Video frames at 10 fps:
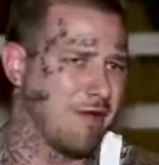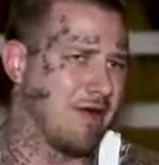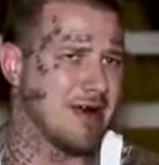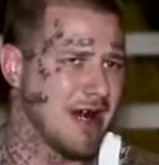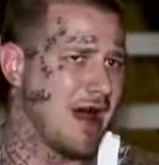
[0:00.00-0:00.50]

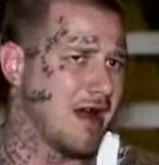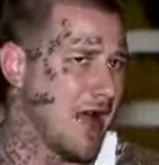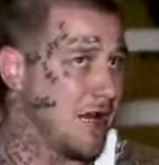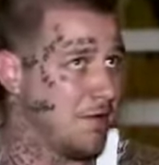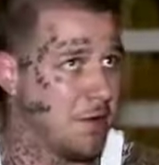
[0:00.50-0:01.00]
freestyling at
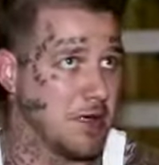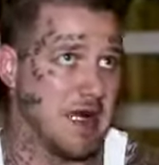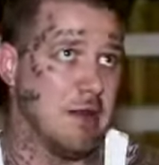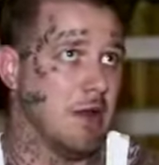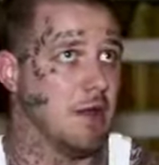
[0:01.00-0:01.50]
age
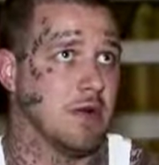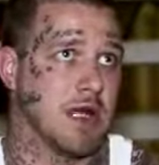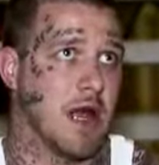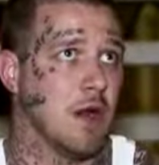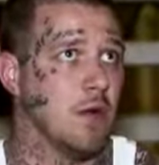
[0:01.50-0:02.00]
14, but it was
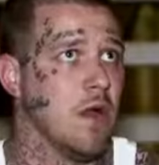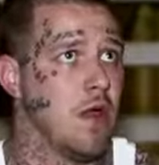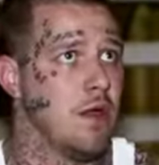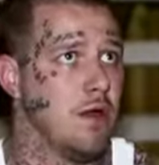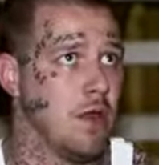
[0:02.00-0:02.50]
all,
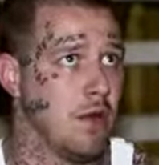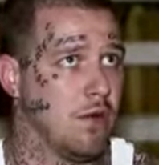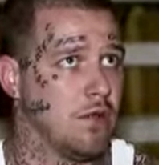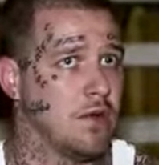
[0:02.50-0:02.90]
you know,